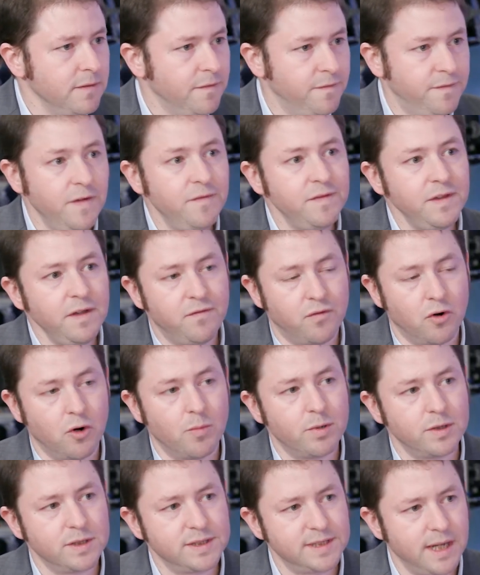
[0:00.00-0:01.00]

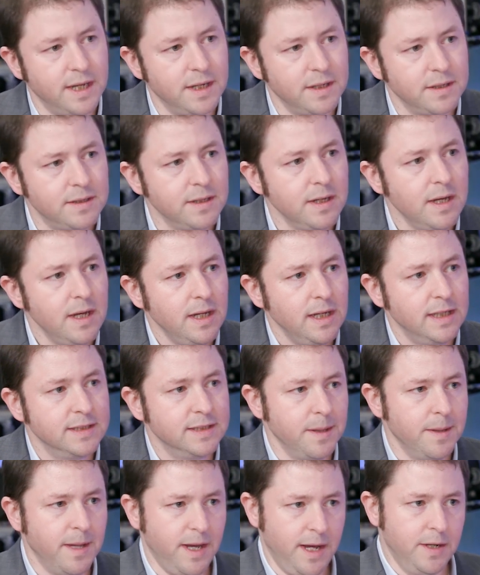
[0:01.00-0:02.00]
54%
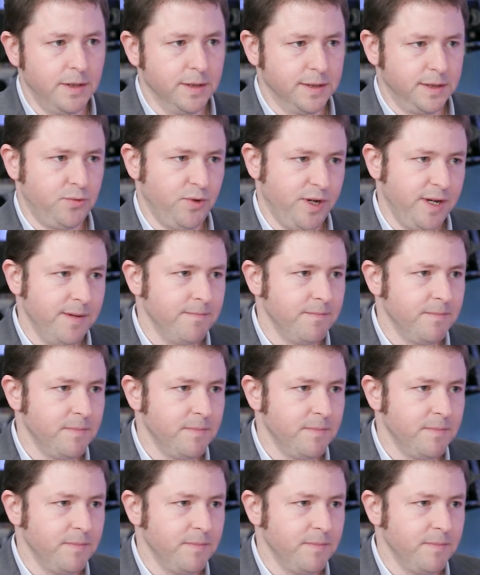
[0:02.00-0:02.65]
is in the industry.